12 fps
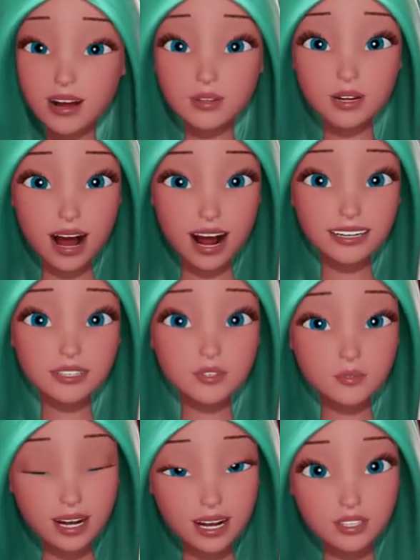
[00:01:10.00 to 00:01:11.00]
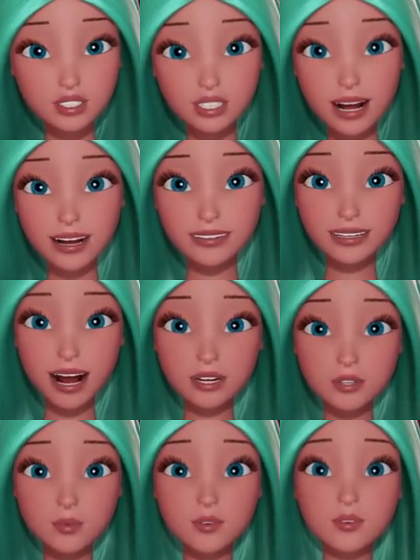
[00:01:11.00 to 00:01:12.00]
Then you take your shells
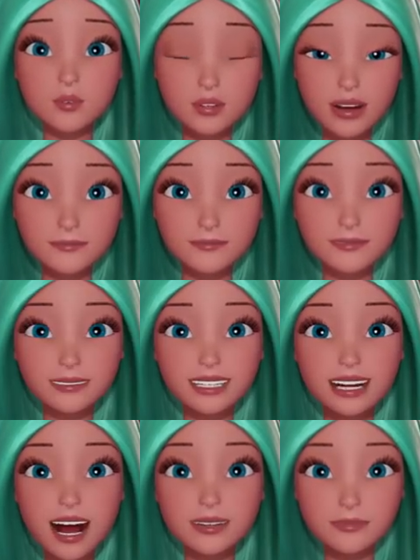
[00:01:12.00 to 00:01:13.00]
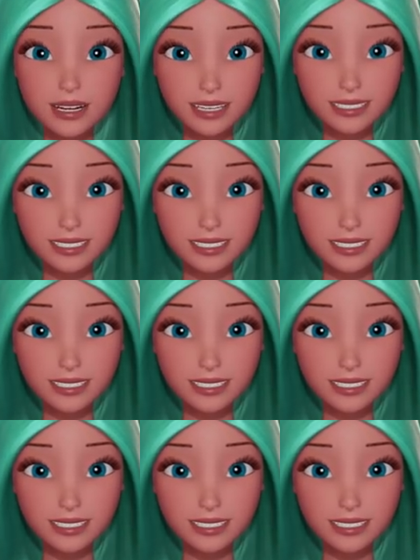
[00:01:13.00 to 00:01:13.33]
and you glue them to the headpiece.